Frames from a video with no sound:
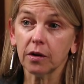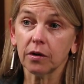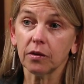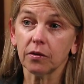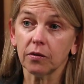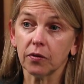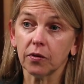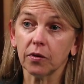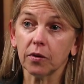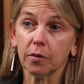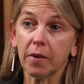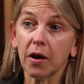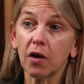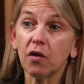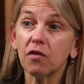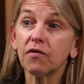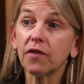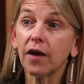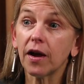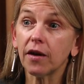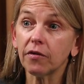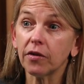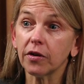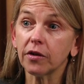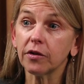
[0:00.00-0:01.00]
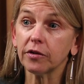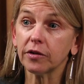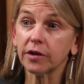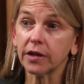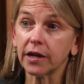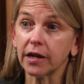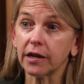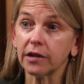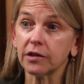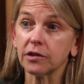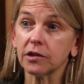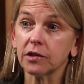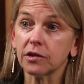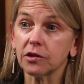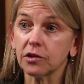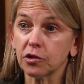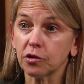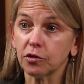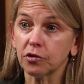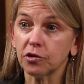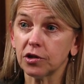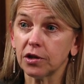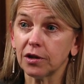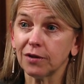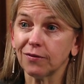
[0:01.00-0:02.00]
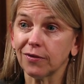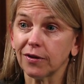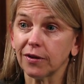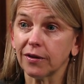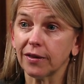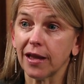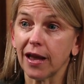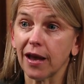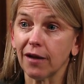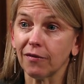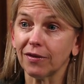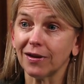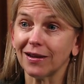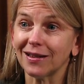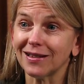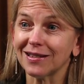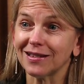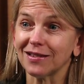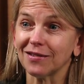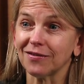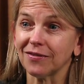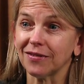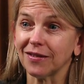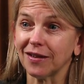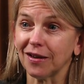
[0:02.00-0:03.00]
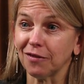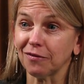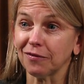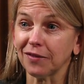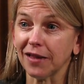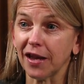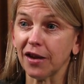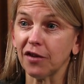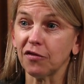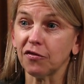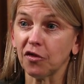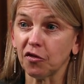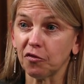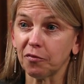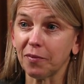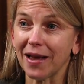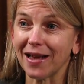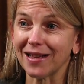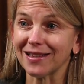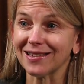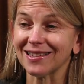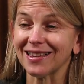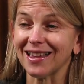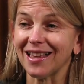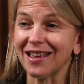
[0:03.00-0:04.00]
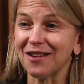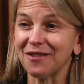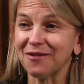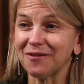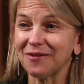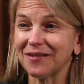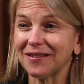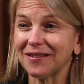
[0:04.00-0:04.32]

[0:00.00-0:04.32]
for about 500 days, searching for the evidence of life, of past life.